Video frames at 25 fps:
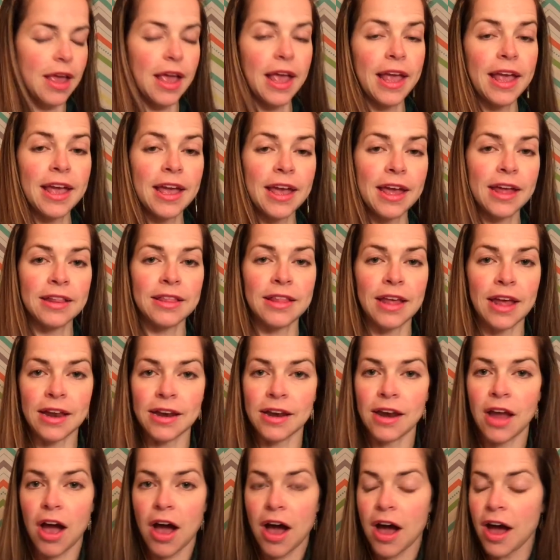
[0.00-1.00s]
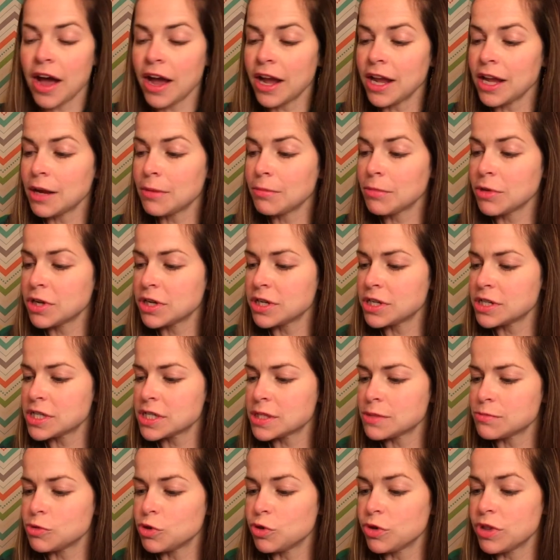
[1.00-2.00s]
And then I am gonna
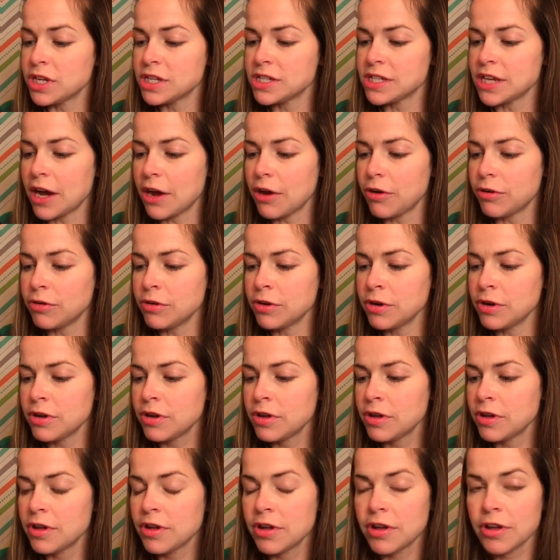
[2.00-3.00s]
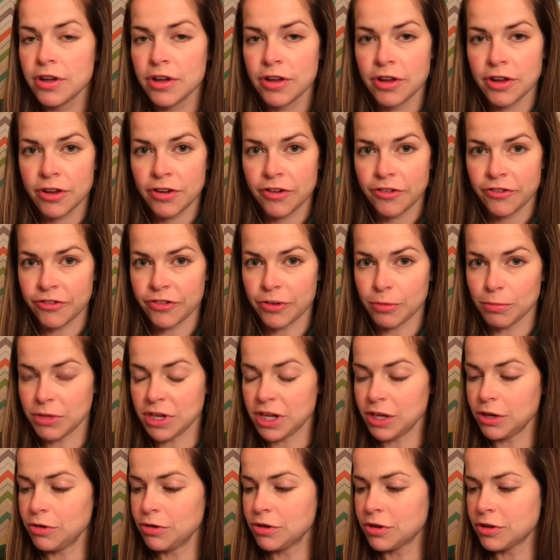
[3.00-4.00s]
smooth it down from
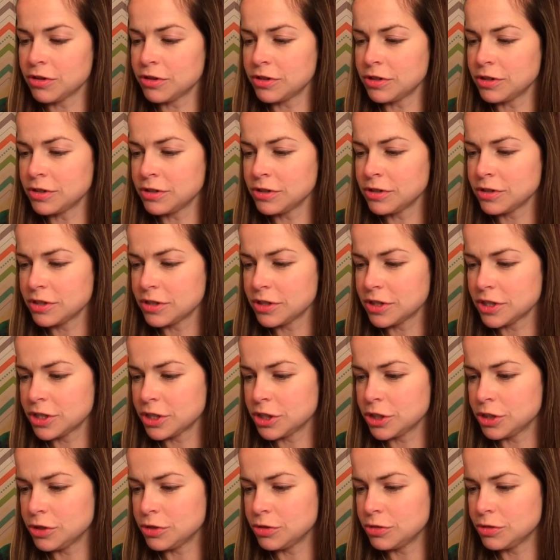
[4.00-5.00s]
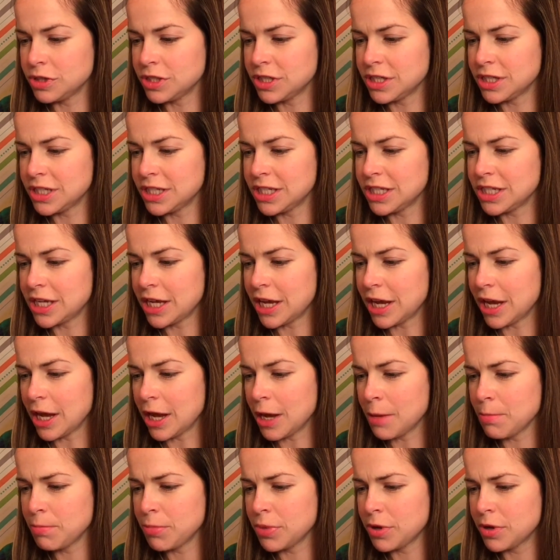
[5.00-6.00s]
cuticle to
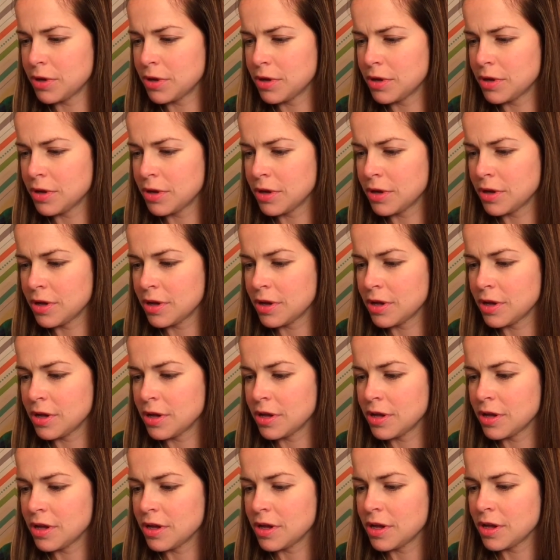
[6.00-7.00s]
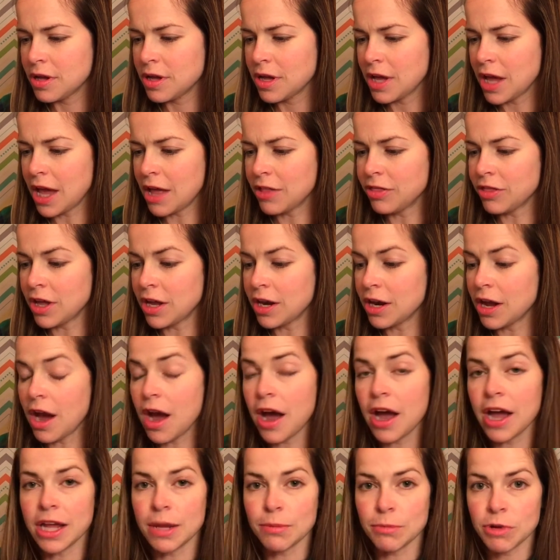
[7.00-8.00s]
tip. And then
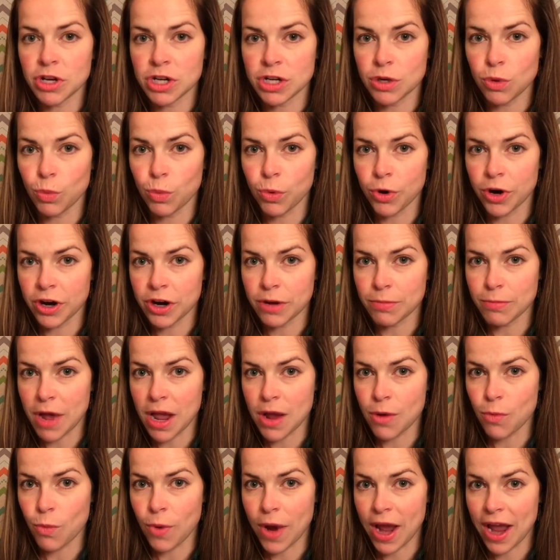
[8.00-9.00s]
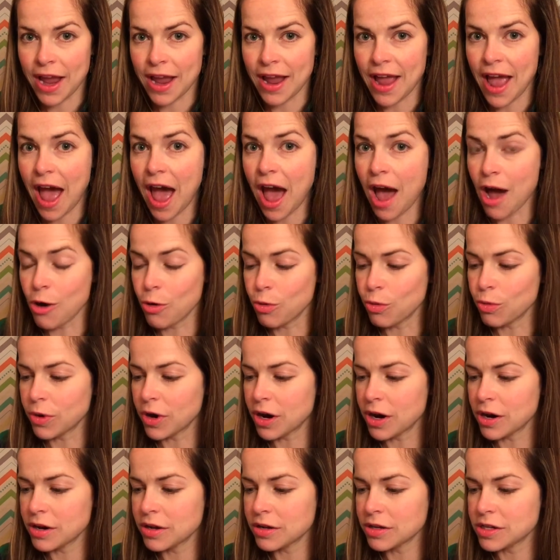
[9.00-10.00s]
I am gonna work my way
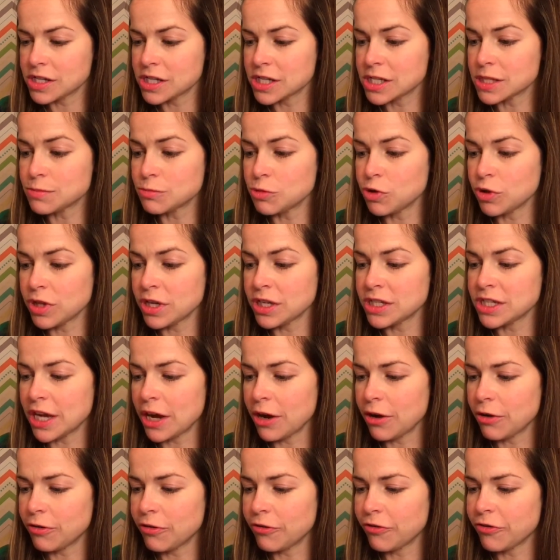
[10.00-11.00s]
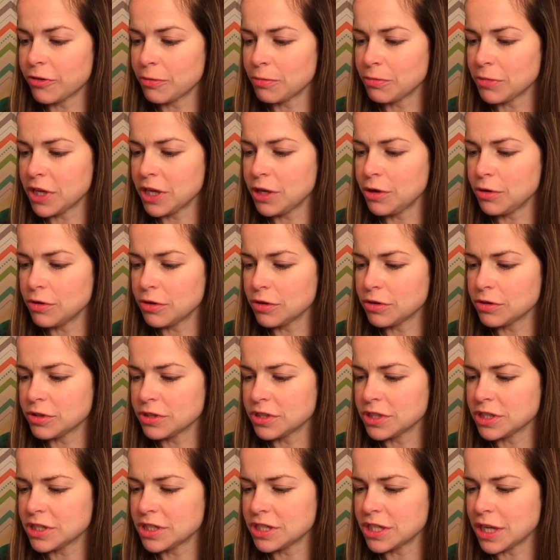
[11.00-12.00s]
outward, smoothing down from cuticle
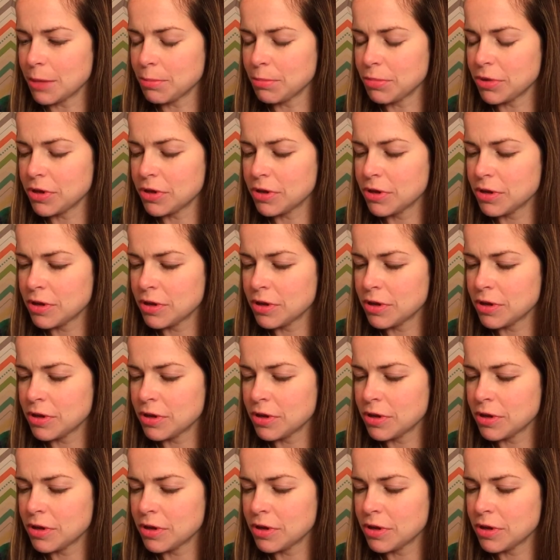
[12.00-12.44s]
to tip.